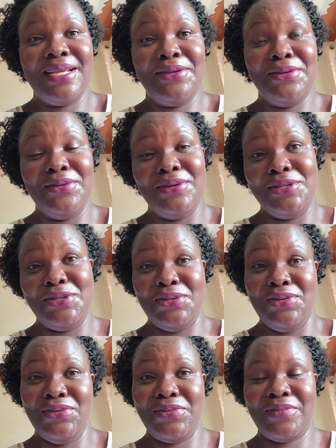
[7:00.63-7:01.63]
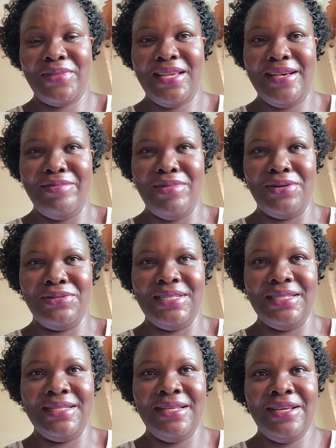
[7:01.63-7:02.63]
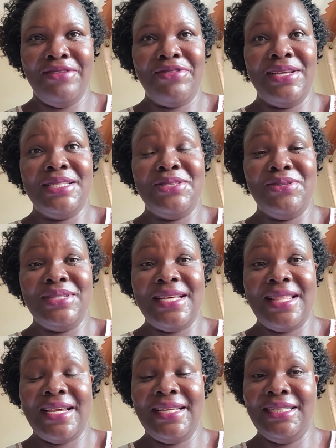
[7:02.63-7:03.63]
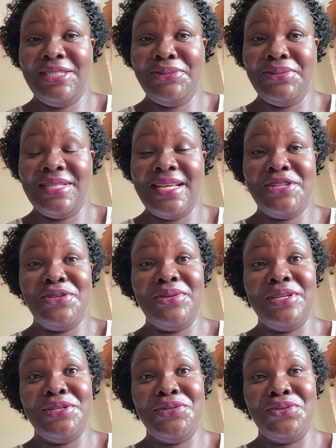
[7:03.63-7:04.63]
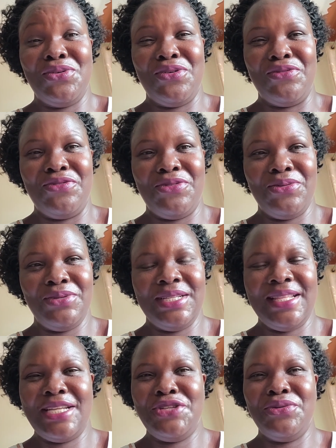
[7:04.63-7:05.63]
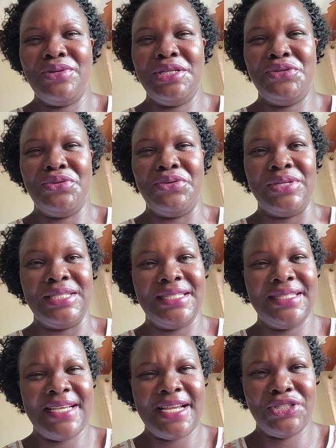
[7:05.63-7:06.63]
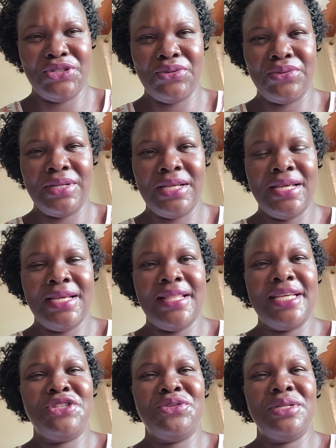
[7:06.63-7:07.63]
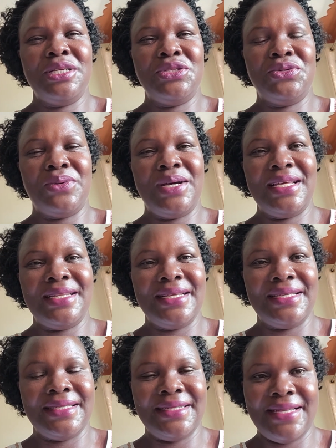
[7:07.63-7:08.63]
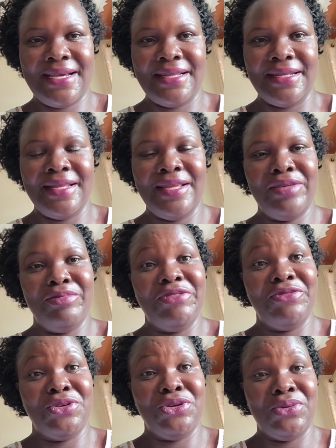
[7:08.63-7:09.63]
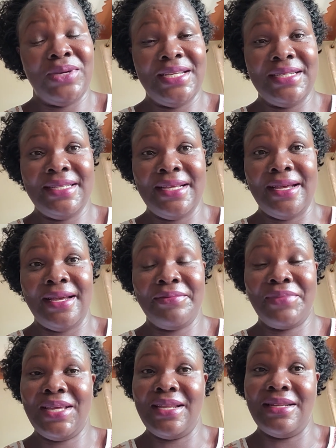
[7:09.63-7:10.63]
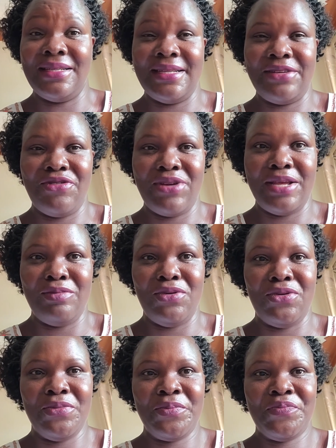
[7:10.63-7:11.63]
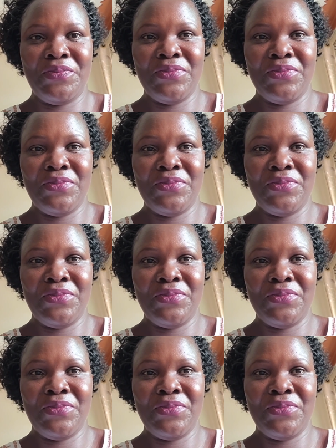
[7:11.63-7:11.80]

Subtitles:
are you going to do about it? Friends, those are the issues that you need to confront, that you need to research on, that you need to understand before you enter an intertribal